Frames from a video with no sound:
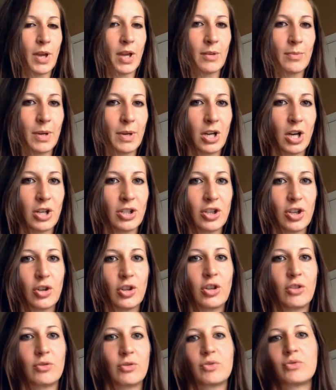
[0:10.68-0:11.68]
may or may not know,
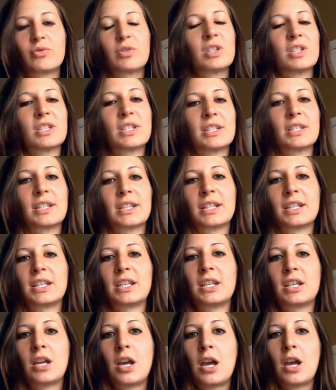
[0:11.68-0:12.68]
there was
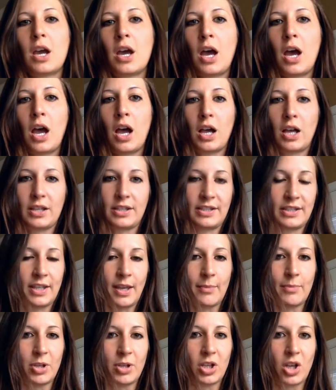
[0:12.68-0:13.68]
recently a
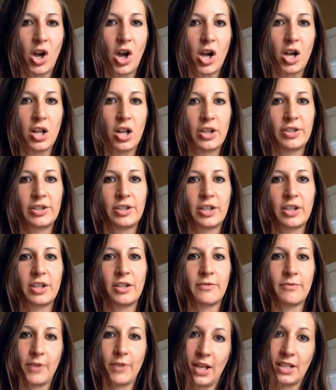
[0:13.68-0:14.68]
summit called
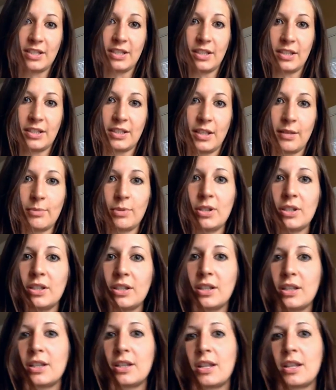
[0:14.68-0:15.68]
the Fasting Summit
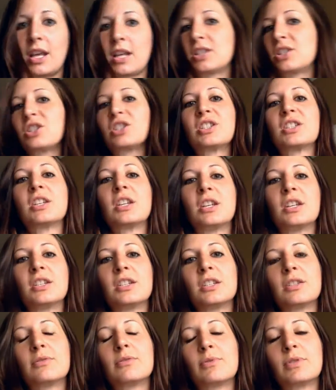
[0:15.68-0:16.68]
that just
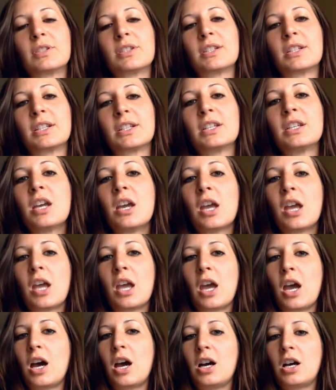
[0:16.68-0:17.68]
ended recently.
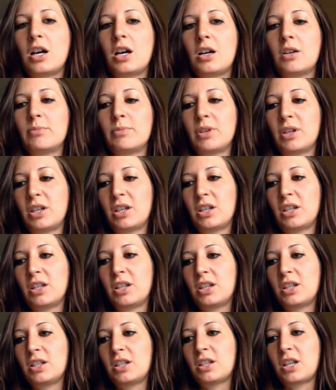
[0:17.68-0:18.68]

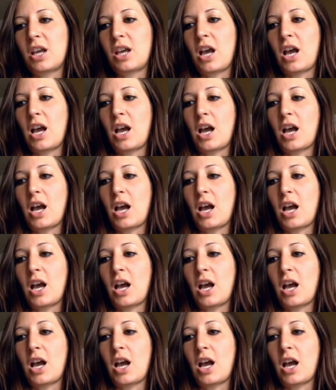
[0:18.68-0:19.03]
And